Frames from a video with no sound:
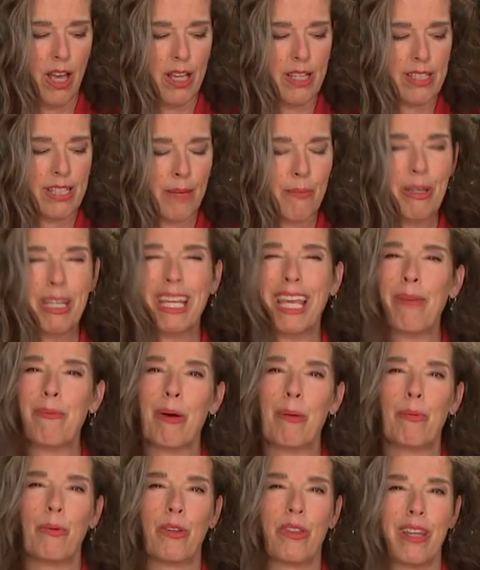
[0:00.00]
Somebody came
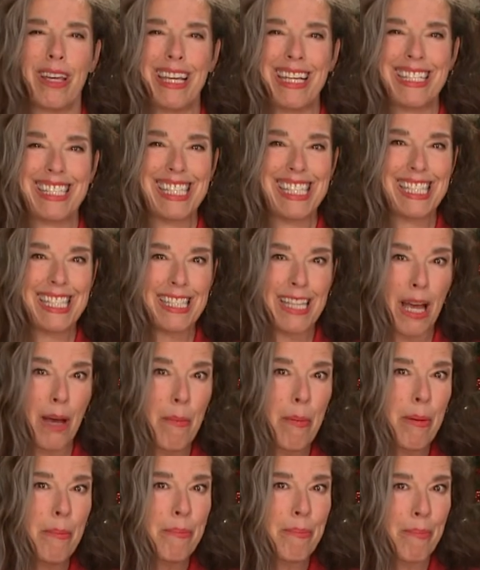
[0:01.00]
up with a
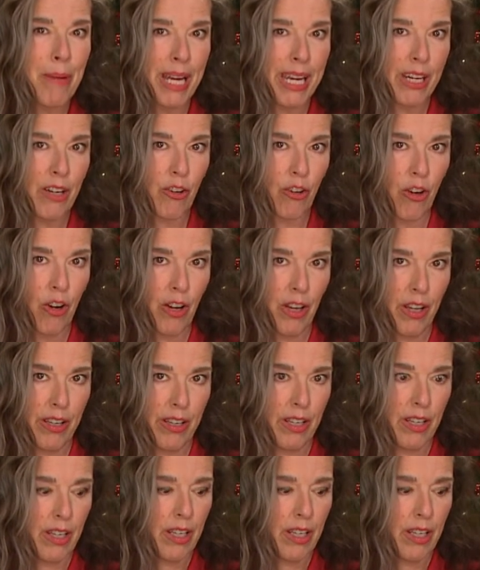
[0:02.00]
sub-micron